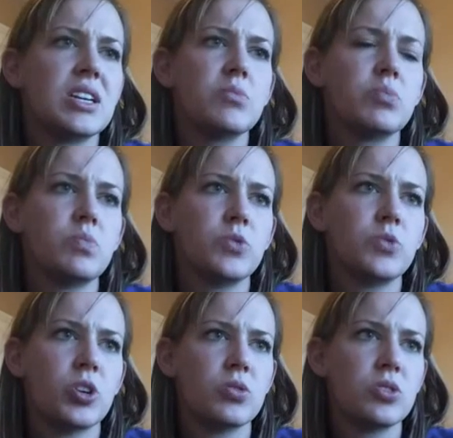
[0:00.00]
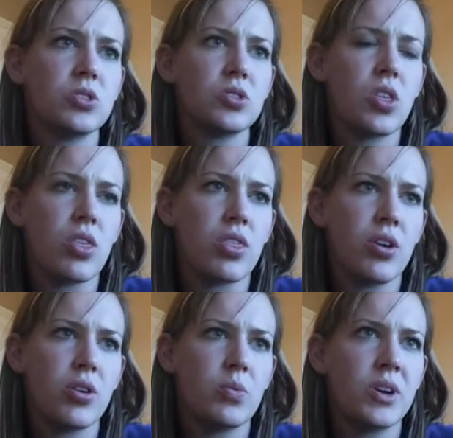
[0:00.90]
I chose the
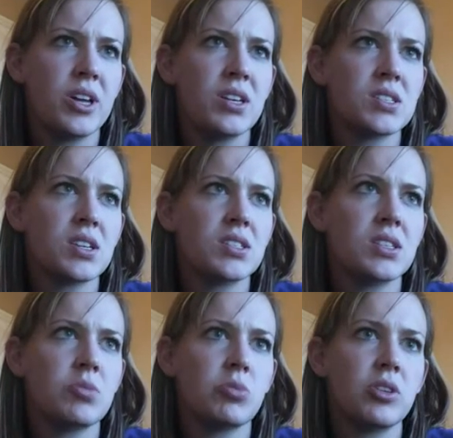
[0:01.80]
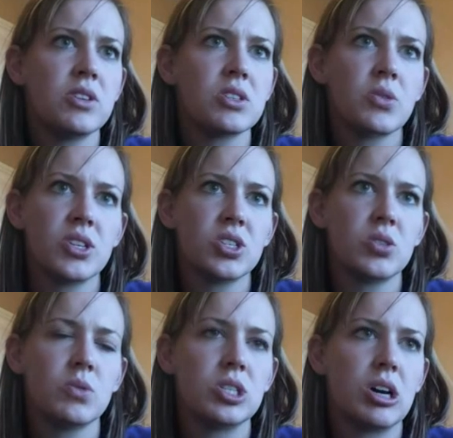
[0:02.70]
third one is because in the previous question
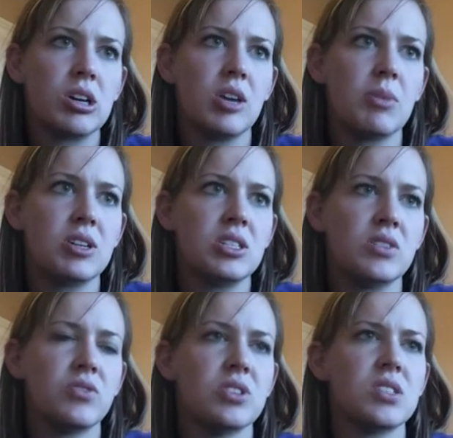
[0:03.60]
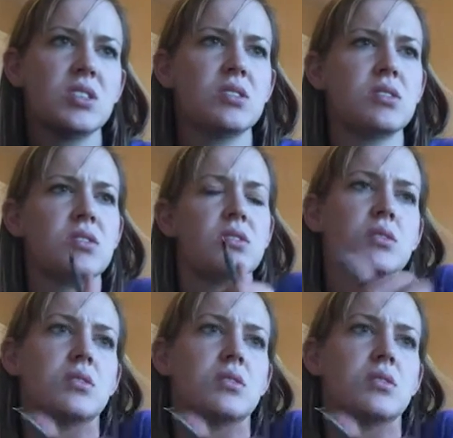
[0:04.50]
we're talking about differences.